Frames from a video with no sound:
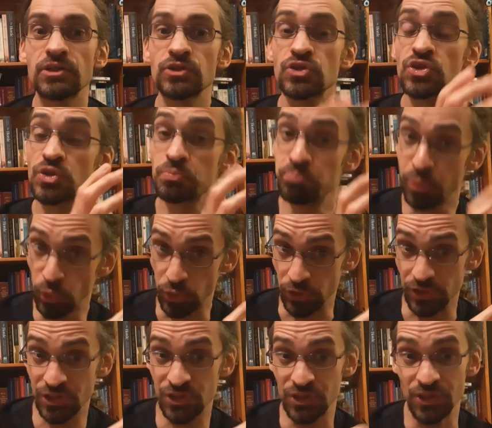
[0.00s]

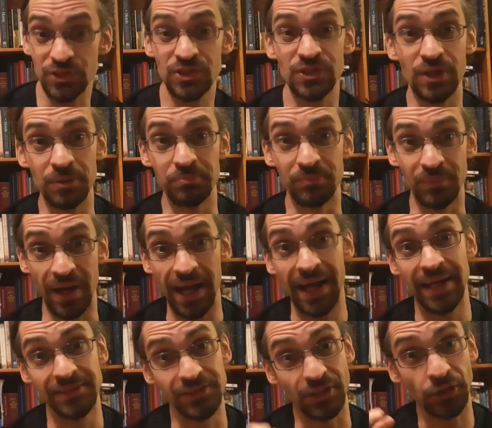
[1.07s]
sports system
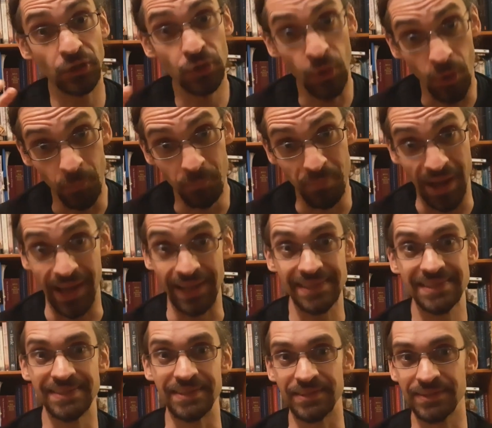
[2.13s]
and a combat
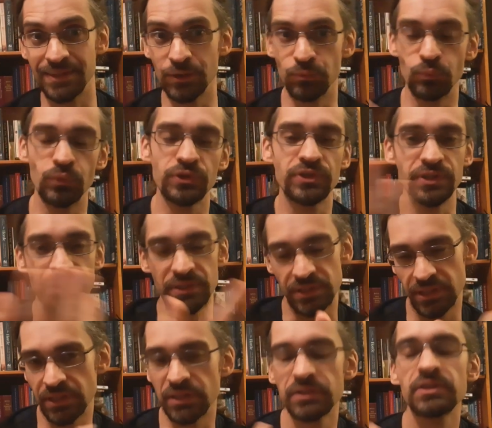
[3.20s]
system within
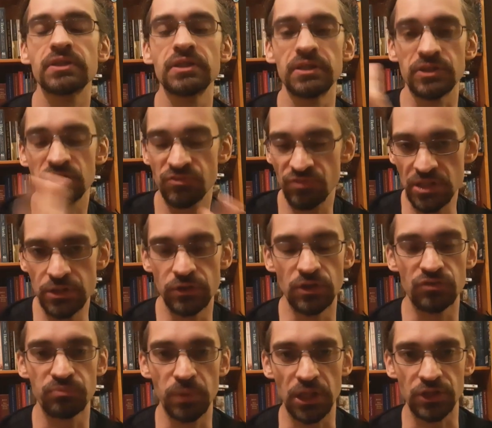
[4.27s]
the sphere
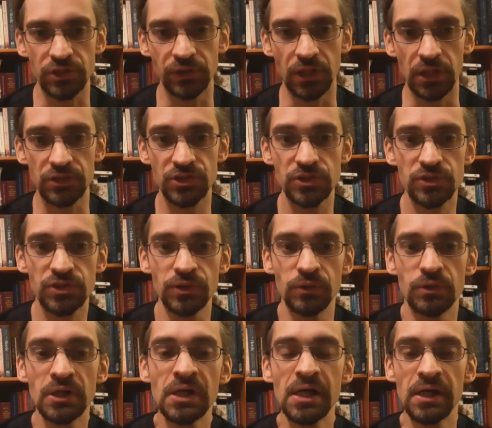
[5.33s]
of martial arts.
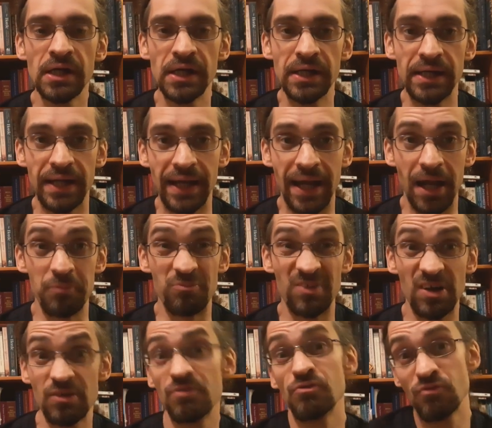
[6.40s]
So
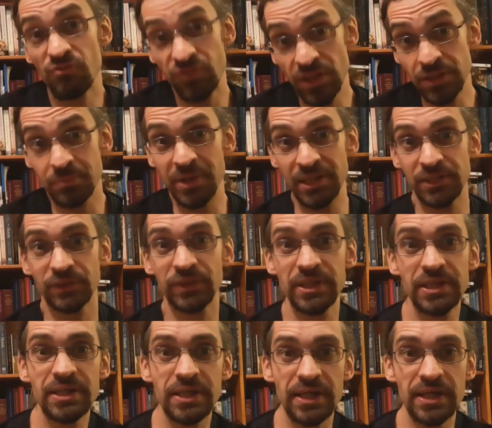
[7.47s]

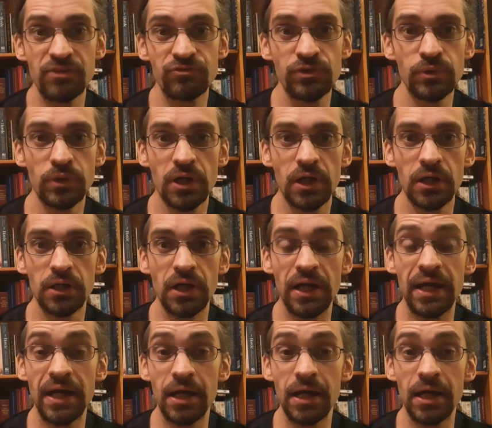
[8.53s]
fundamentally, if you are